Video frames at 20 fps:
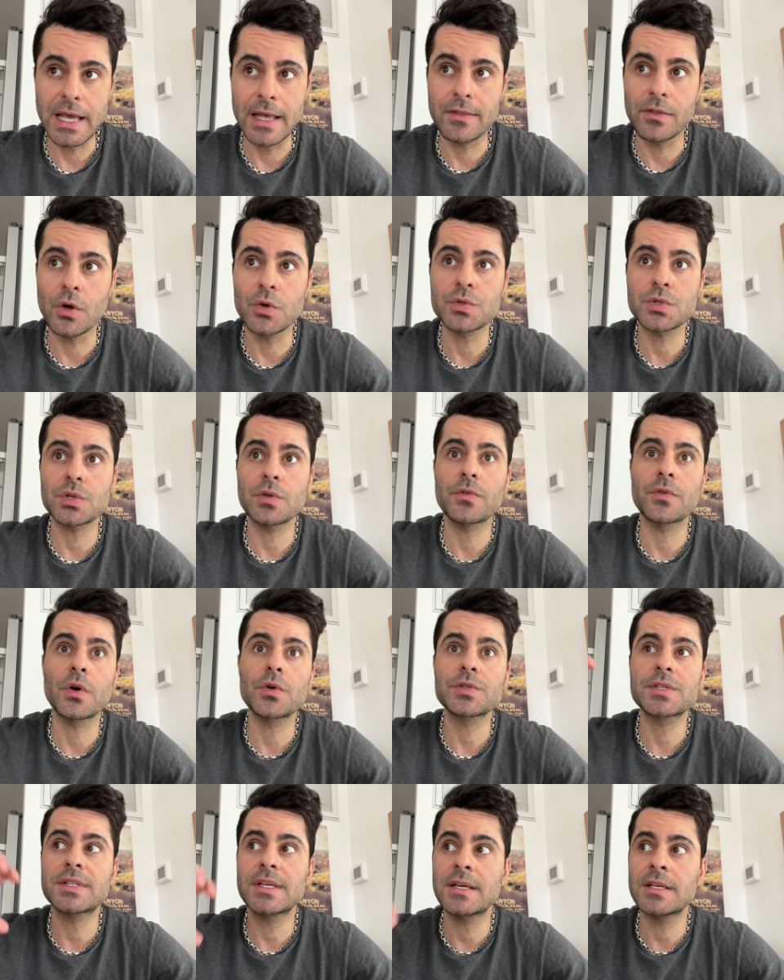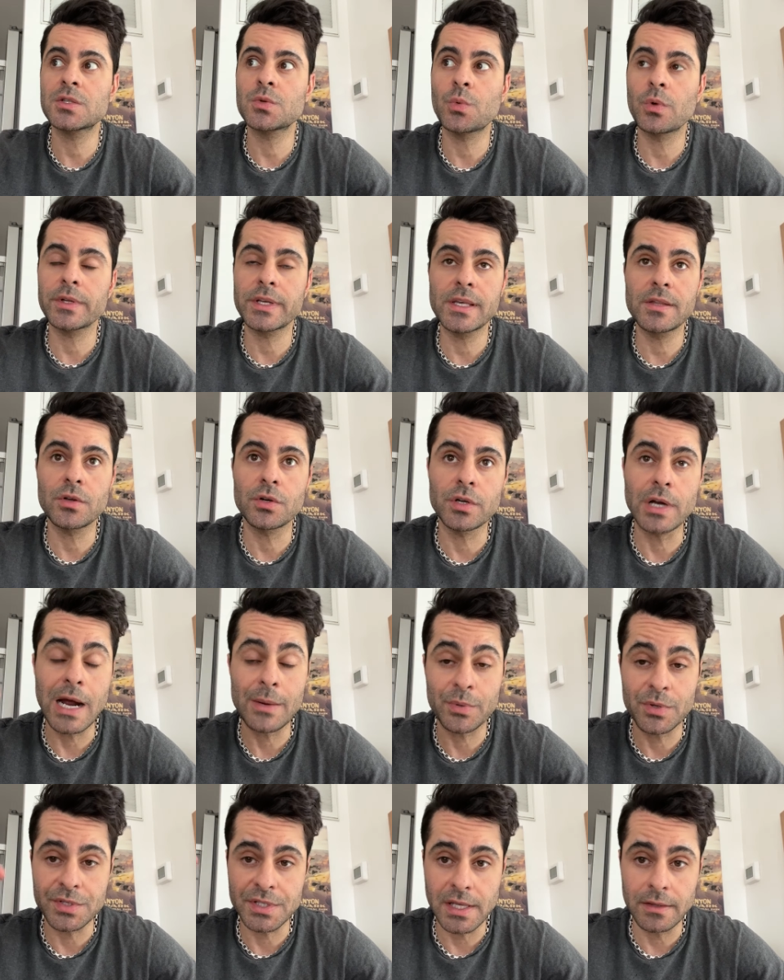And those those things will either
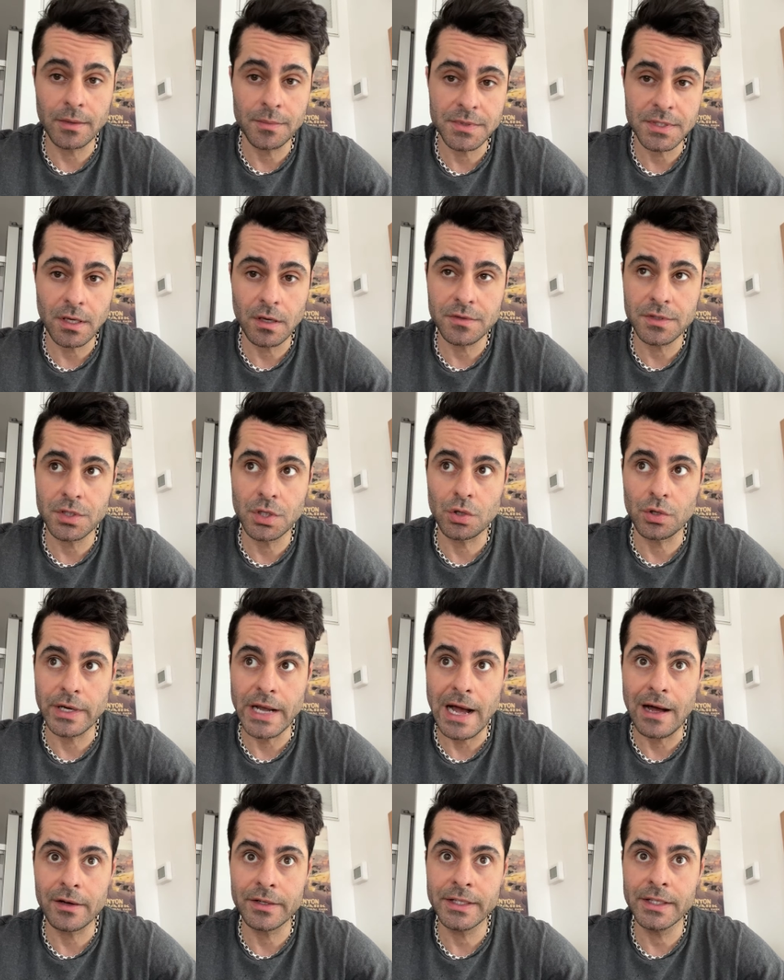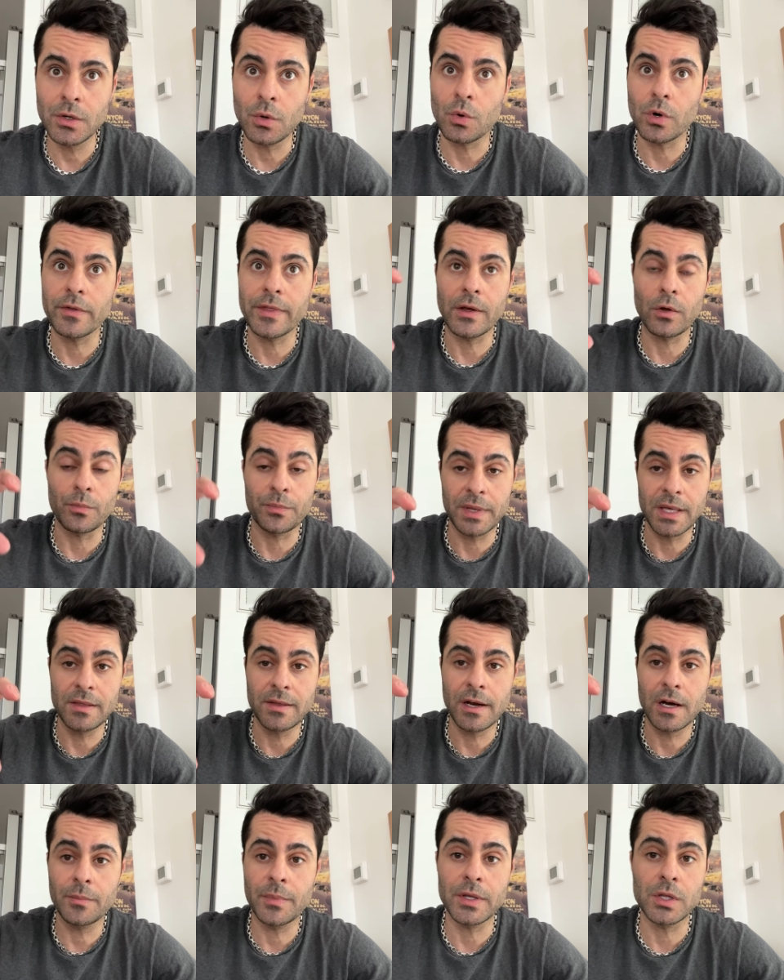not present themselves in your reality or they'll be
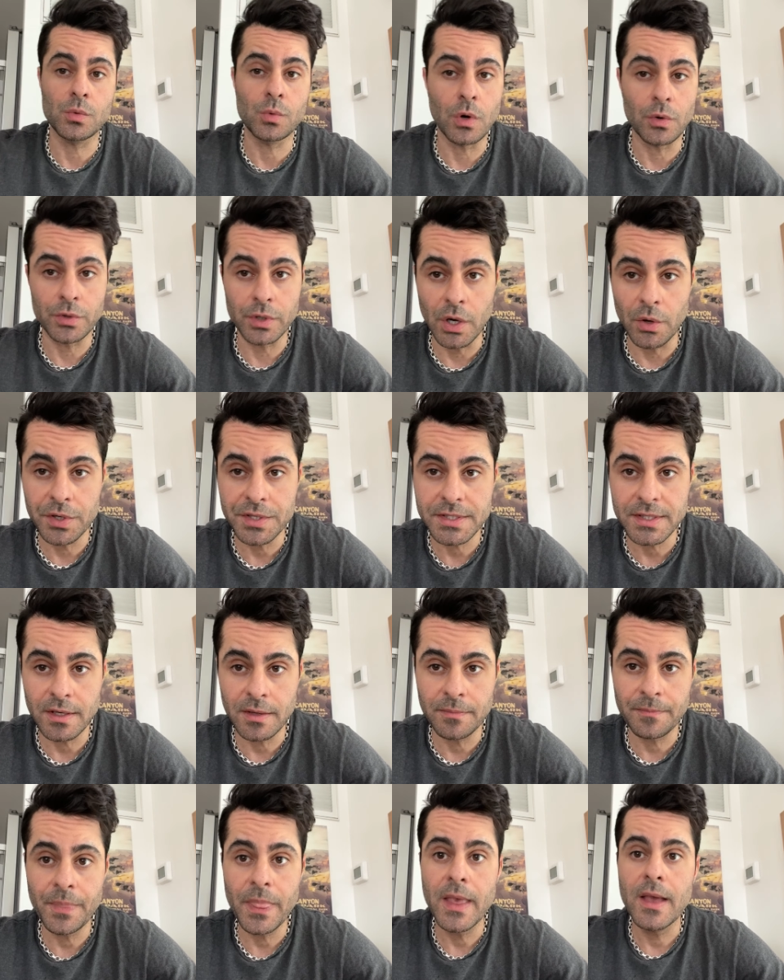there but you won't notice them.